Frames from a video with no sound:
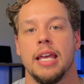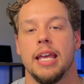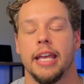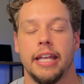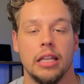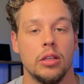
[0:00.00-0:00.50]
it
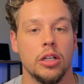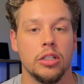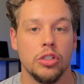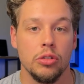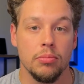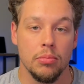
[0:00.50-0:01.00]
can look
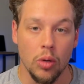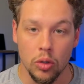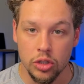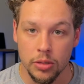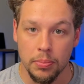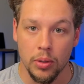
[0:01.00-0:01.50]
to
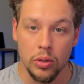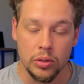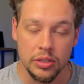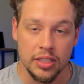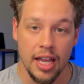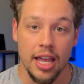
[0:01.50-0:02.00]
multiple
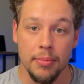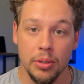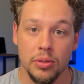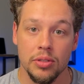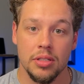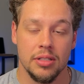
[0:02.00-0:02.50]

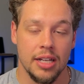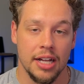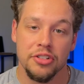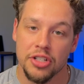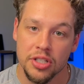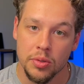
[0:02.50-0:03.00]
tables, not
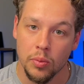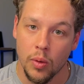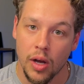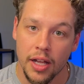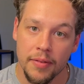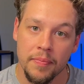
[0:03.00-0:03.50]
just
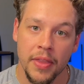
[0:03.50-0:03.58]
one.